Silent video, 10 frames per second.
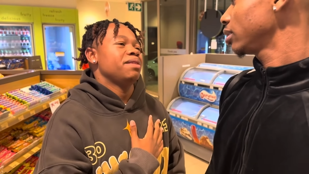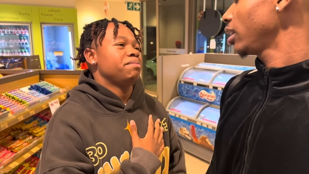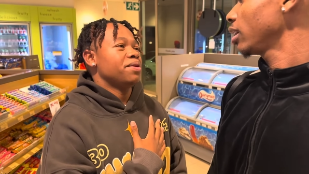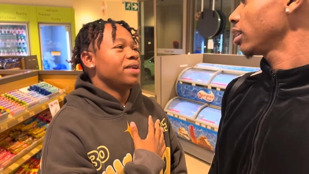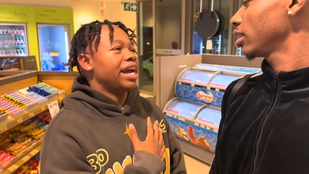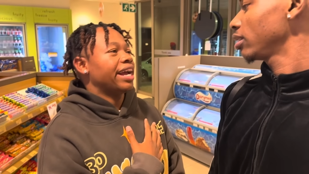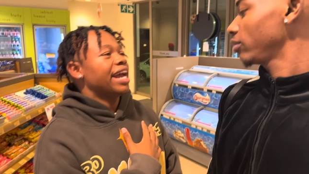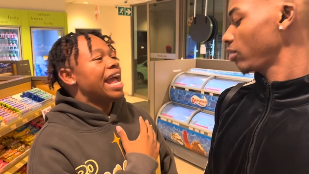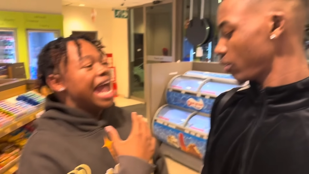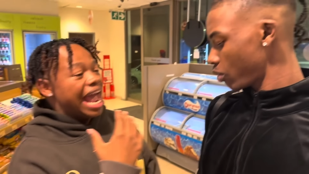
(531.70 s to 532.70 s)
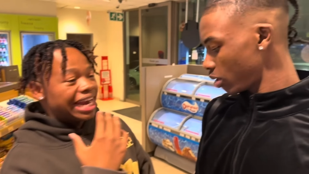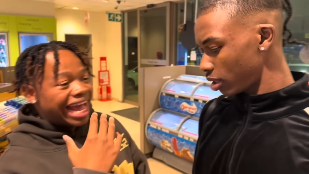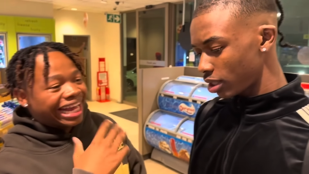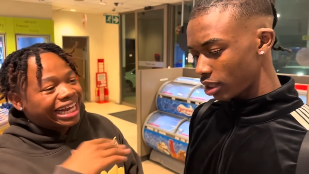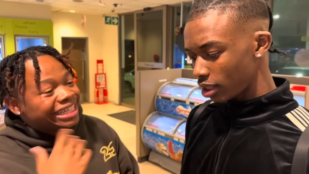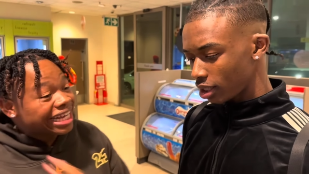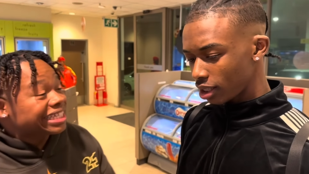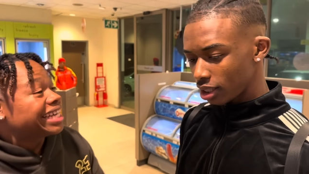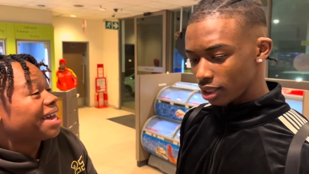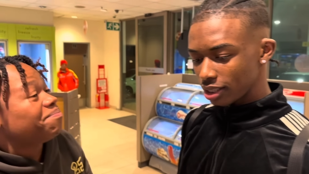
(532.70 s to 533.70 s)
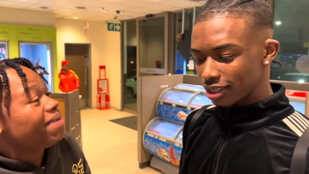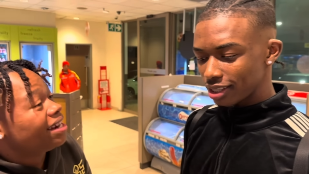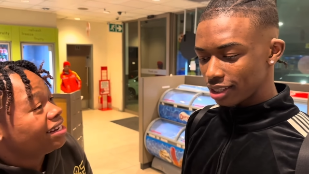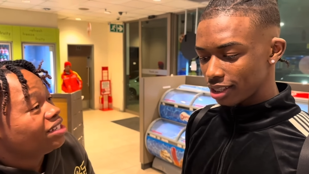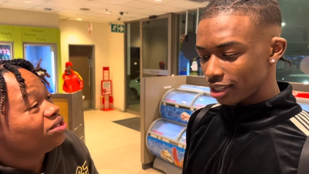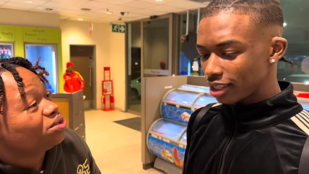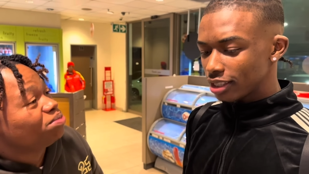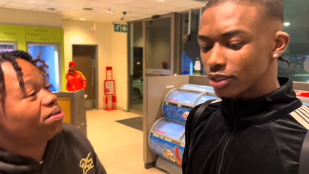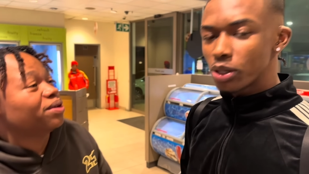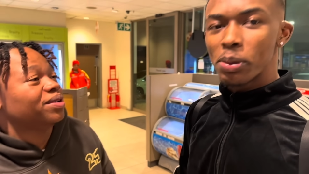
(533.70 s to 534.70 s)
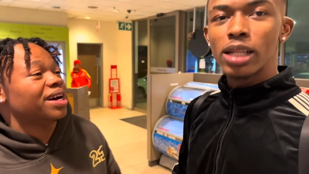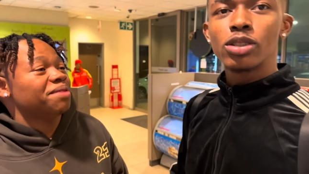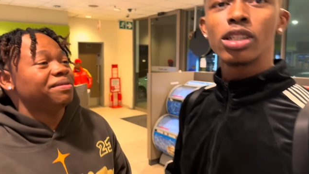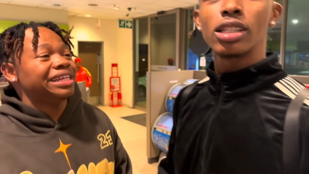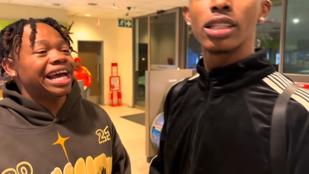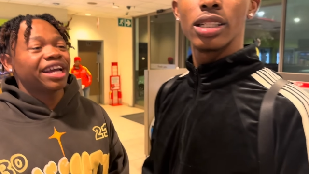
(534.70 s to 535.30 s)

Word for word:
Speaker 1: Yeah. and like, it doesn't get better than you. Bro. What am I doing? you're,